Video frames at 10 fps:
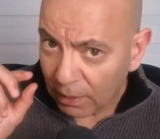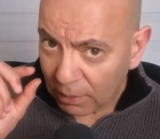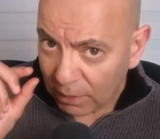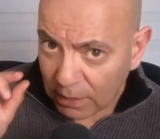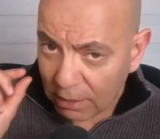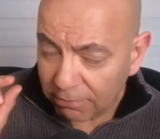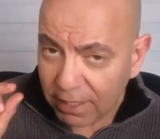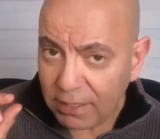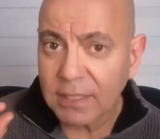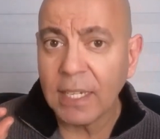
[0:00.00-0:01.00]
The
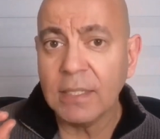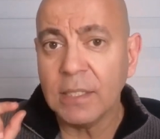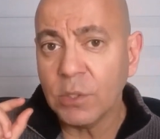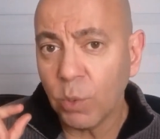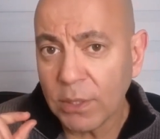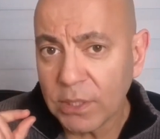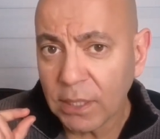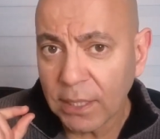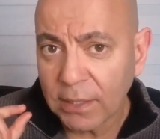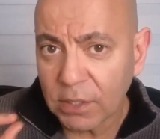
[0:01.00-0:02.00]
effect size is once
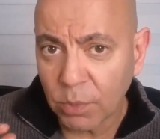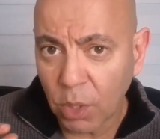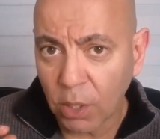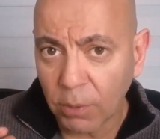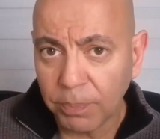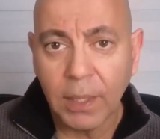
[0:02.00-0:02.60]
again small.